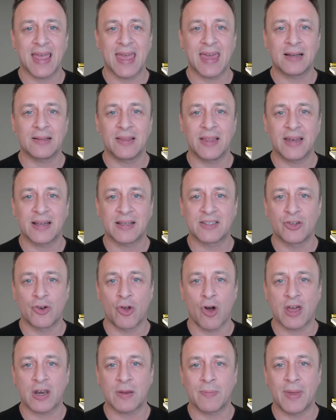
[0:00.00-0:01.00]
analytics and
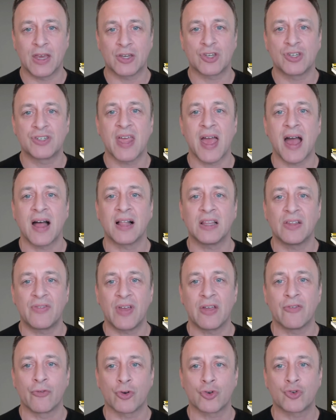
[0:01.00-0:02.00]
automation to
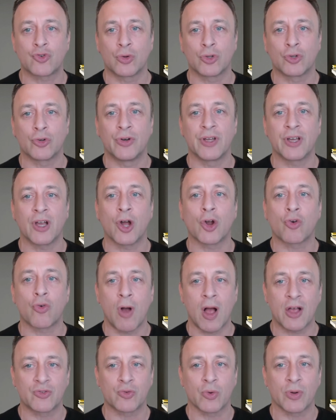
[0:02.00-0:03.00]
elevate virtual learning
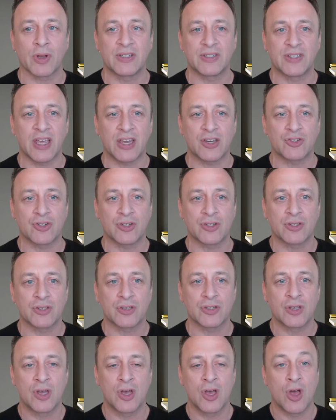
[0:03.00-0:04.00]
across organizations.
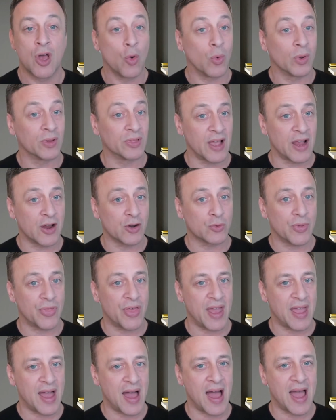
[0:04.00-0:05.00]
When layered with
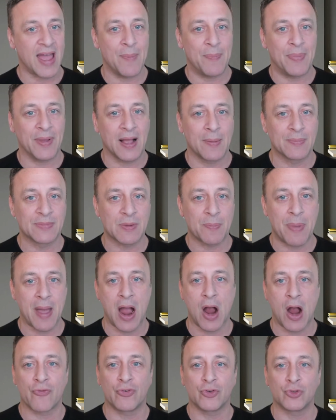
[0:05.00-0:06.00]
AI, it becomes a
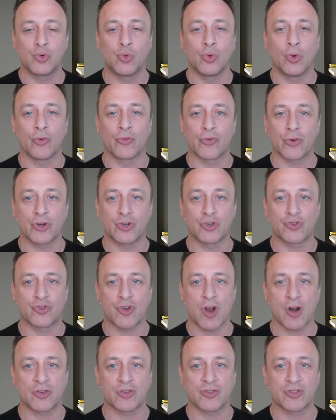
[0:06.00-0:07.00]
powerful tool for
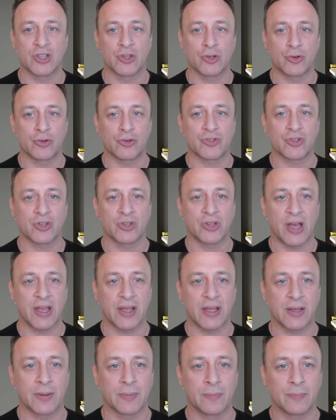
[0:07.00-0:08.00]
instructors and learners
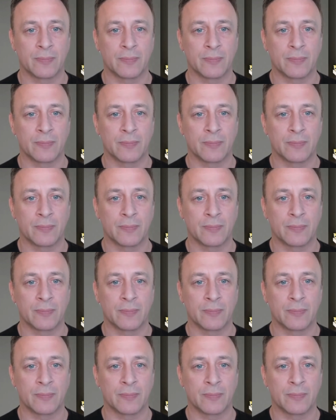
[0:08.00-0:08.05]
alike.